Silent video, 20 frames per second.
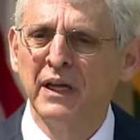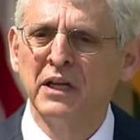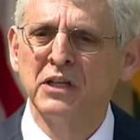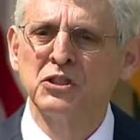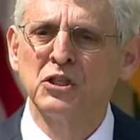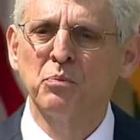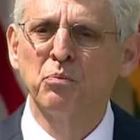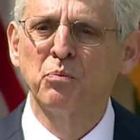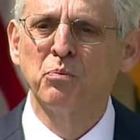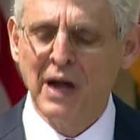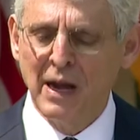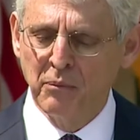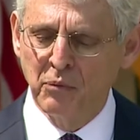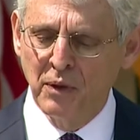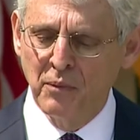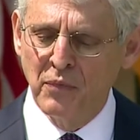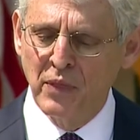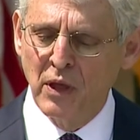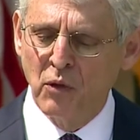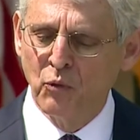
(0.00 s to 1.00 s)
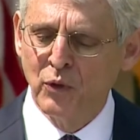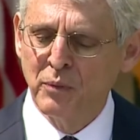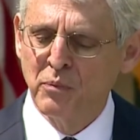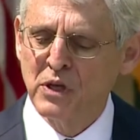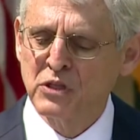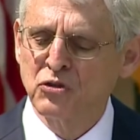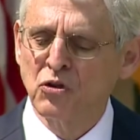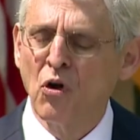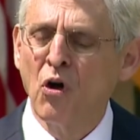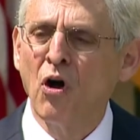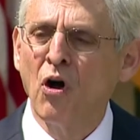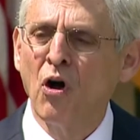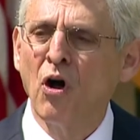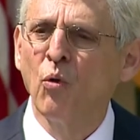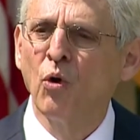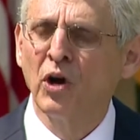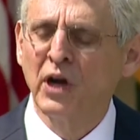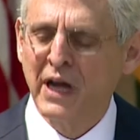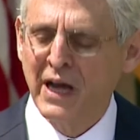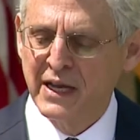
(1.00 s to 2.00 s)
is a problem that we must all
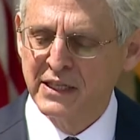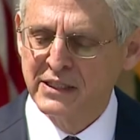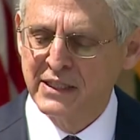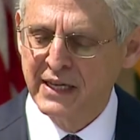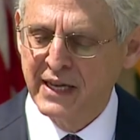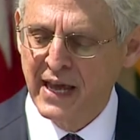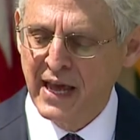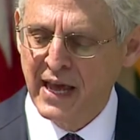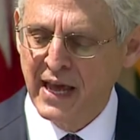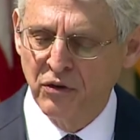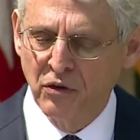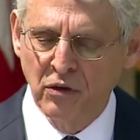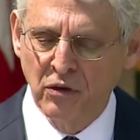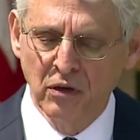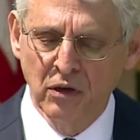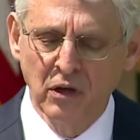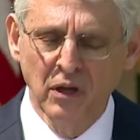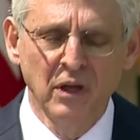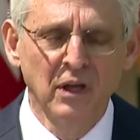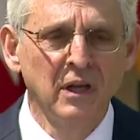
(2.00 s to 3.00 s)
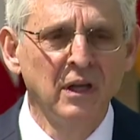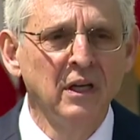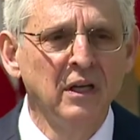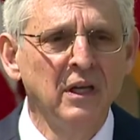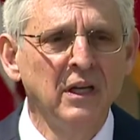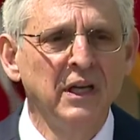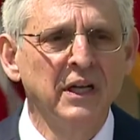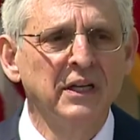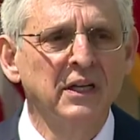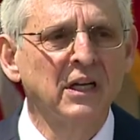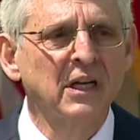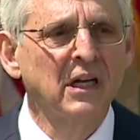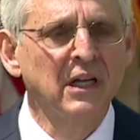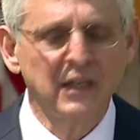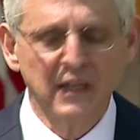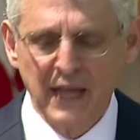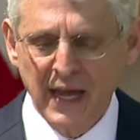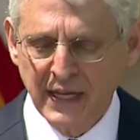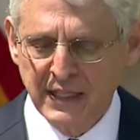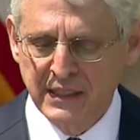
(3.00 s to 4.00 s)
work on together in a
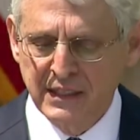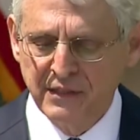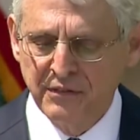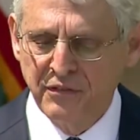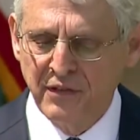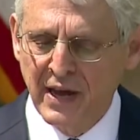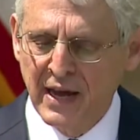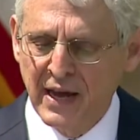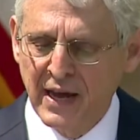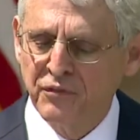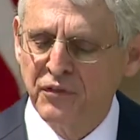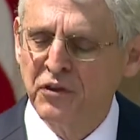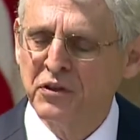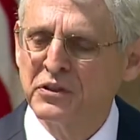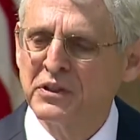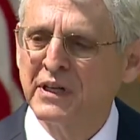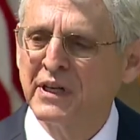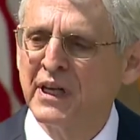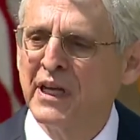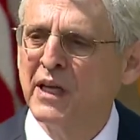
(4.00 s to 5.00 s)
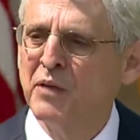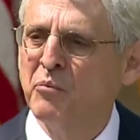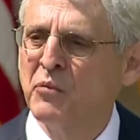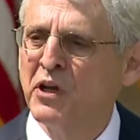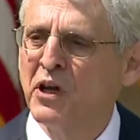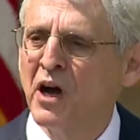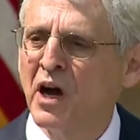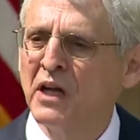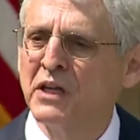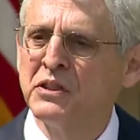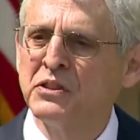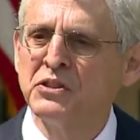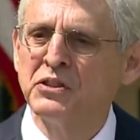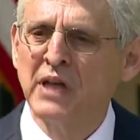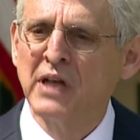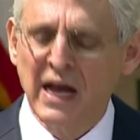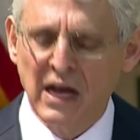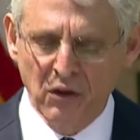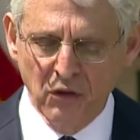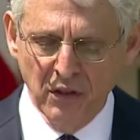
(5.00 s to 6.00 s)
collective effort to keep guns
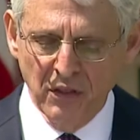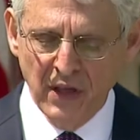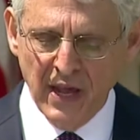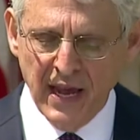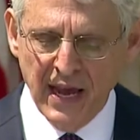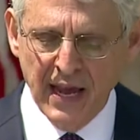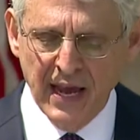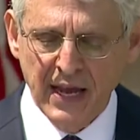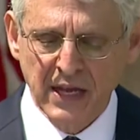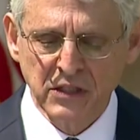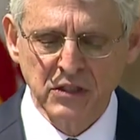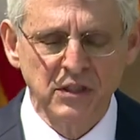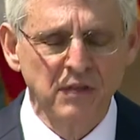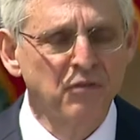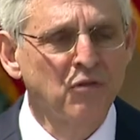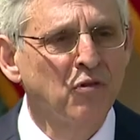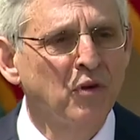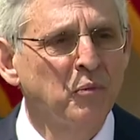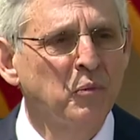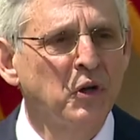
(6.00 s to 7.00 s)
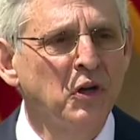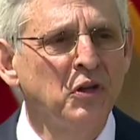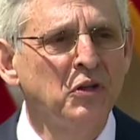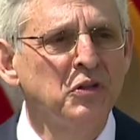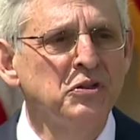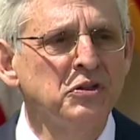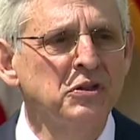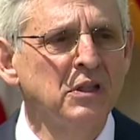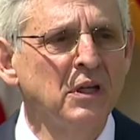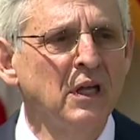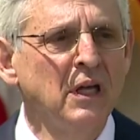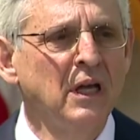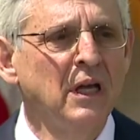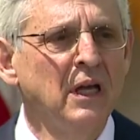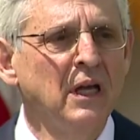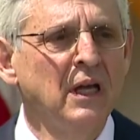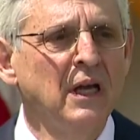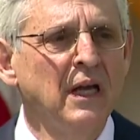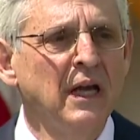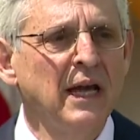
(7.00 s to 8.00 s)
out of the hands of criminals
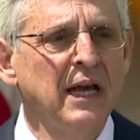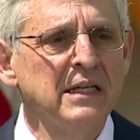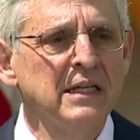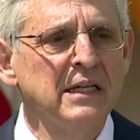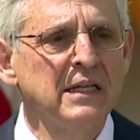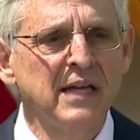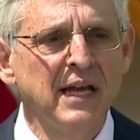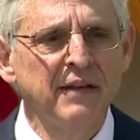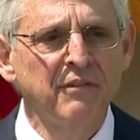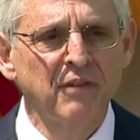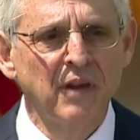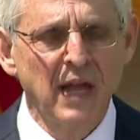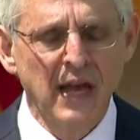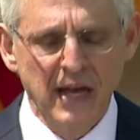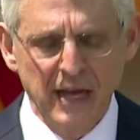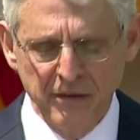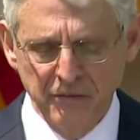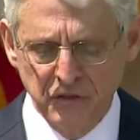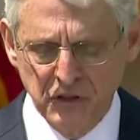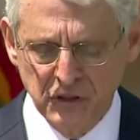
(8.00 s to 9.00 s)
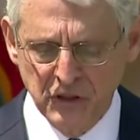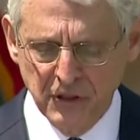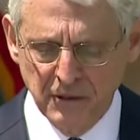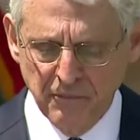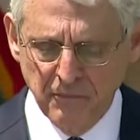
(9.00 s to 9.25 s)
and save lives.